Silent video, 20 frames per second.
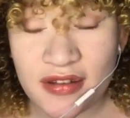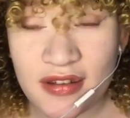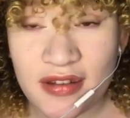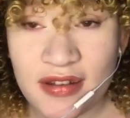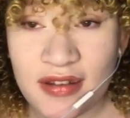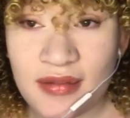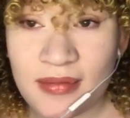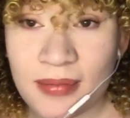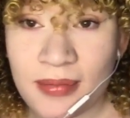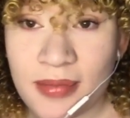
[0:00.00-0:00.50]

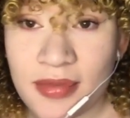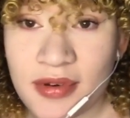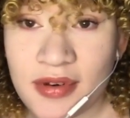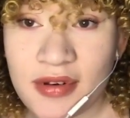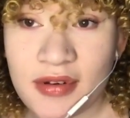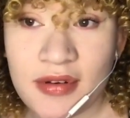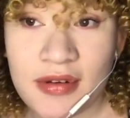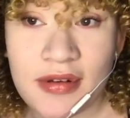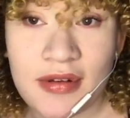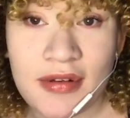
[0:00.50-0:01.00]
It's
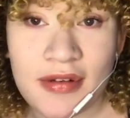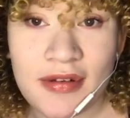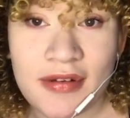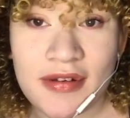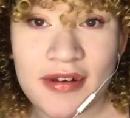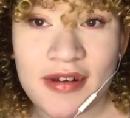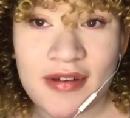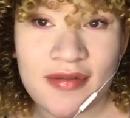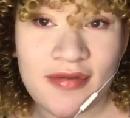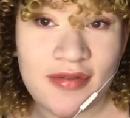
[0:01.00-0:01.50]
pretty
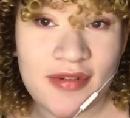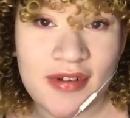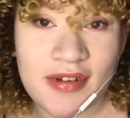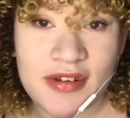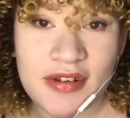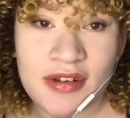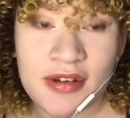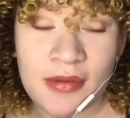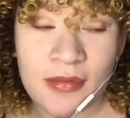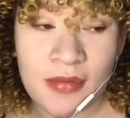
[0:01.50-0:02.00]
different
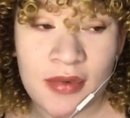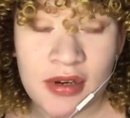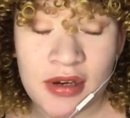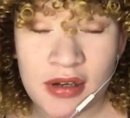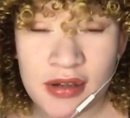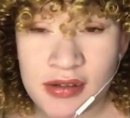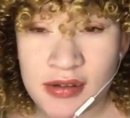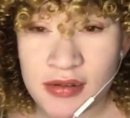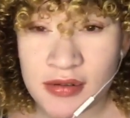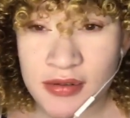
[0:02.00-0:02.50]
than what
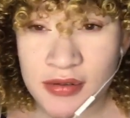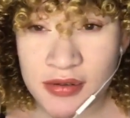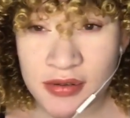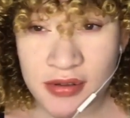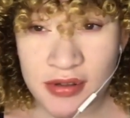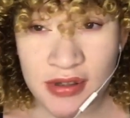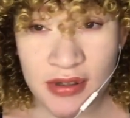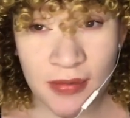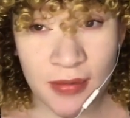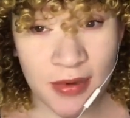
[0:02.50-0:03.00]
I
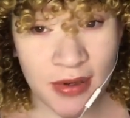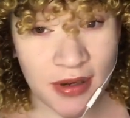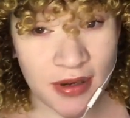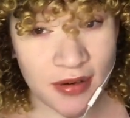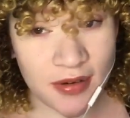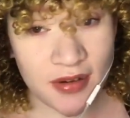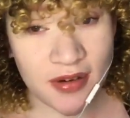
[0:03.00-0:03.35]
usually wear,